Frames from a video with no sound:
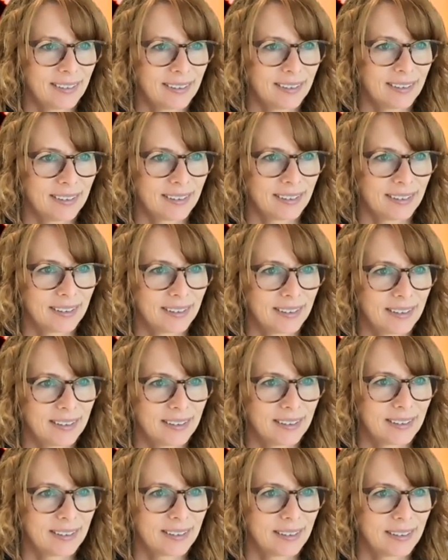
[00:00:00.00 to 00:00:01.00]

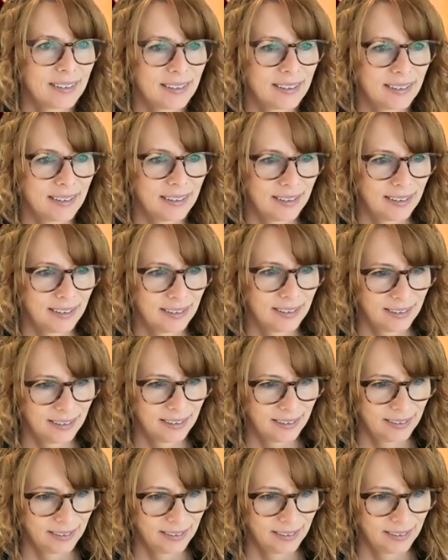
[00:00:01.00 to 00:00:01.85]
No one is speaking in this clip.